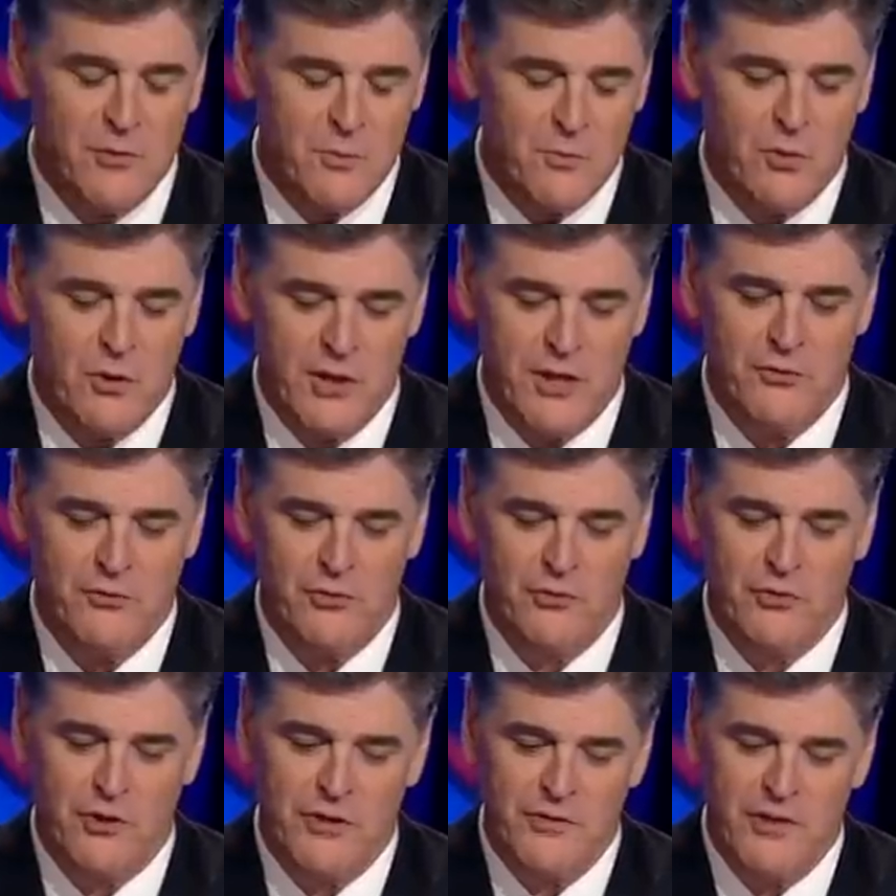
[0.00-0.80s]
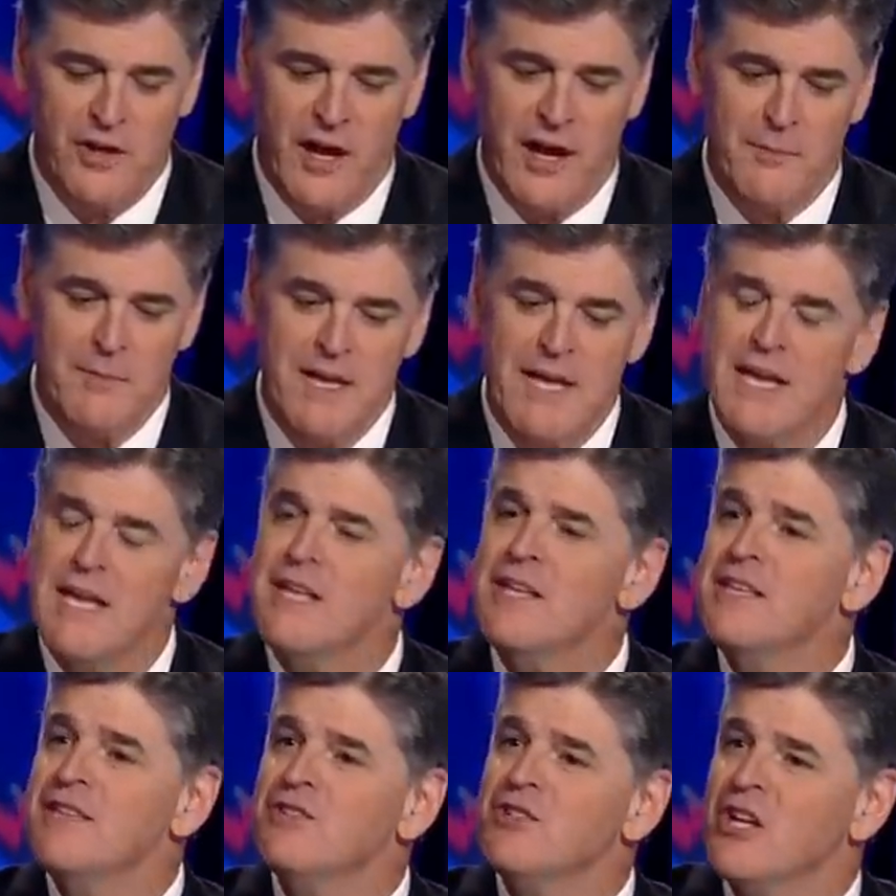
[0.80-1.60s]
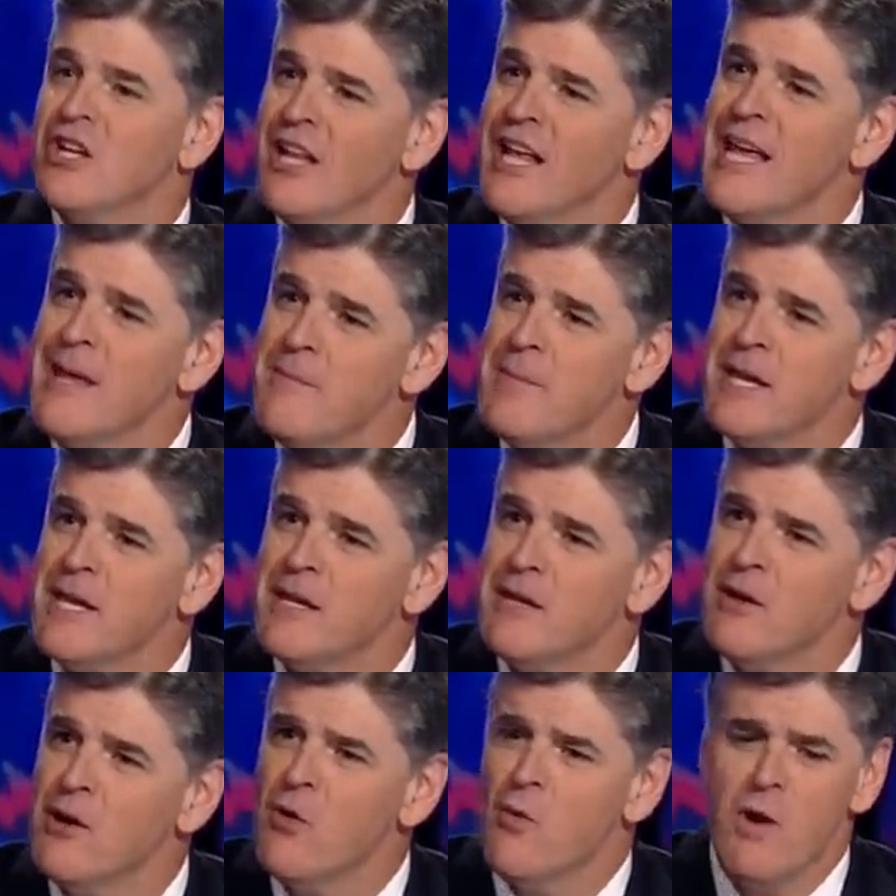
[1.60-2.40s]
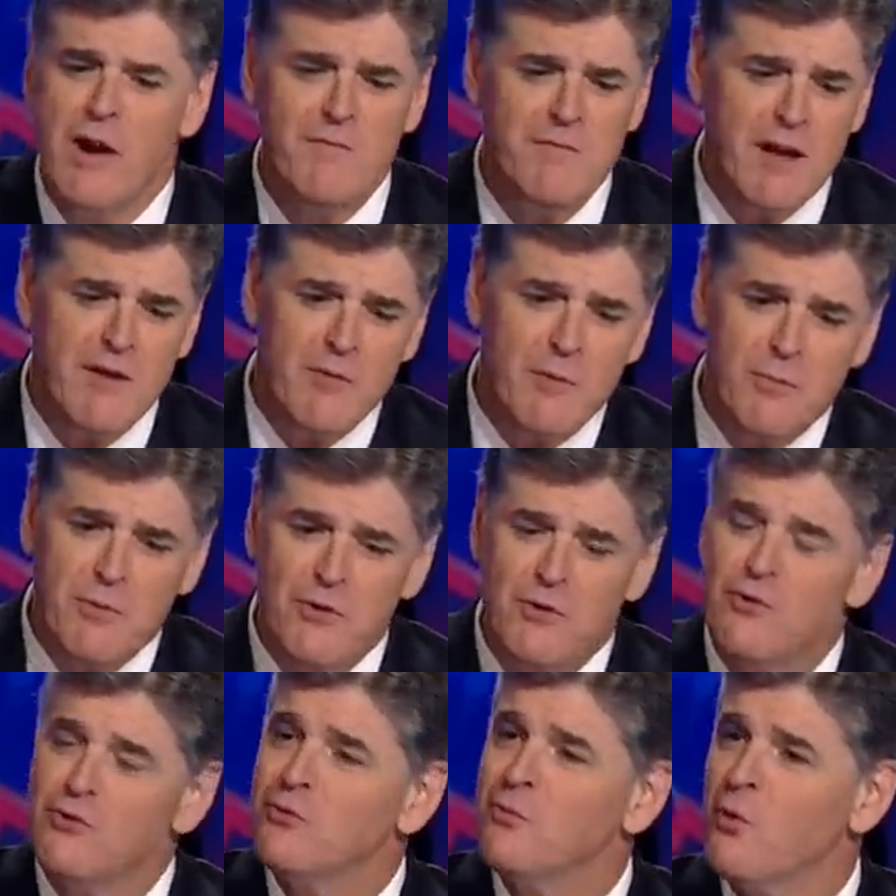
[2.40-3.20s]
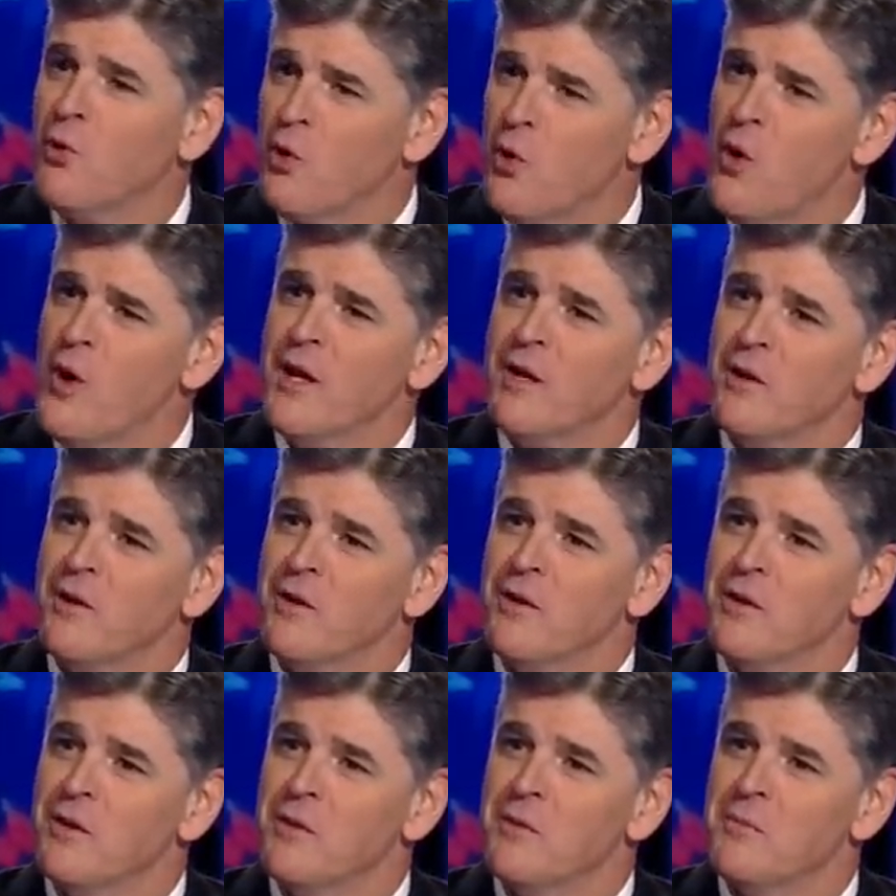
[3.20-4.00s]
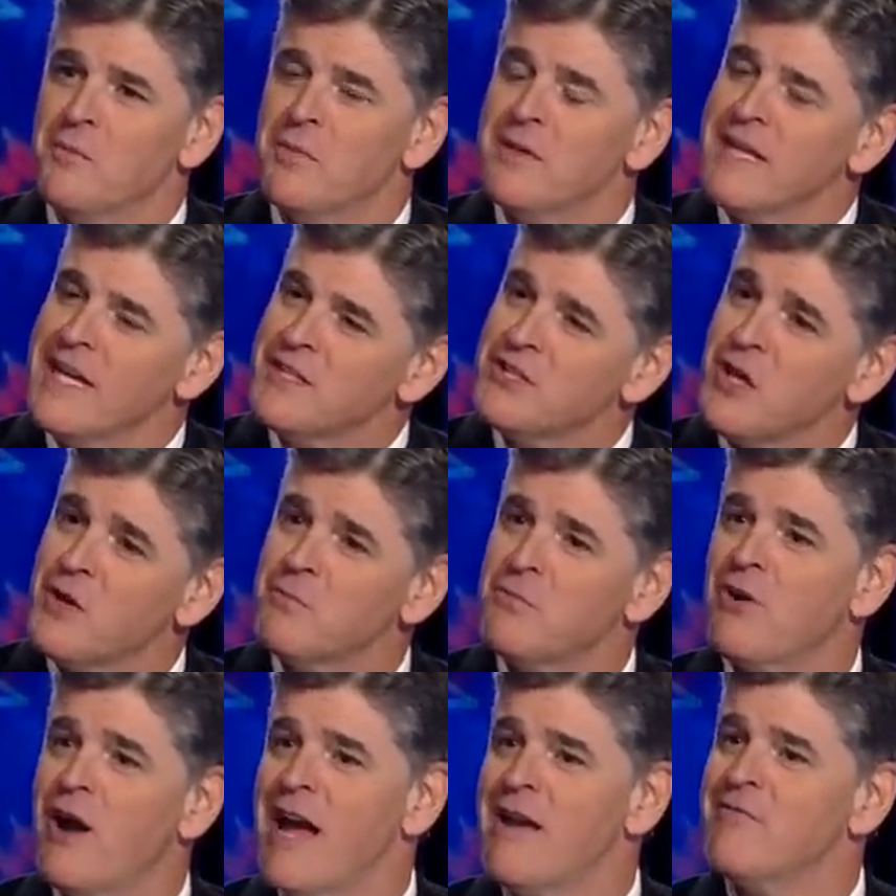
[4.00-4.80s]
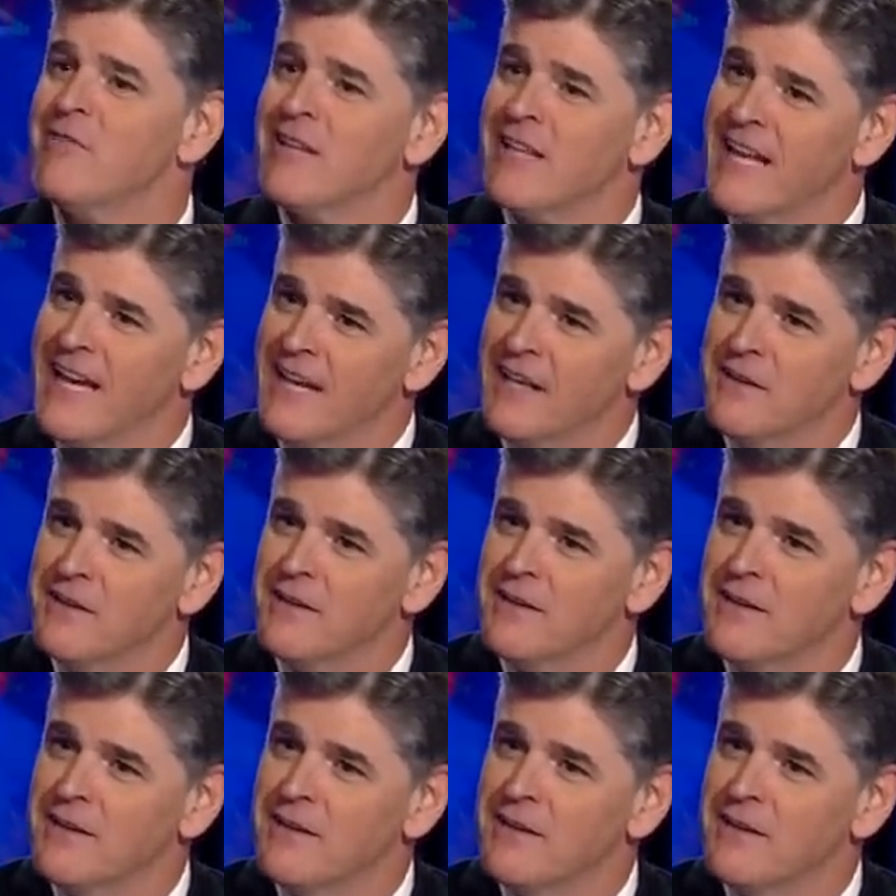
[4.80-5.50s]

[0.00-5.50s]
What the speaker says: a pretty interesting time. He's claiming we've never produced more oil, but that's on private land.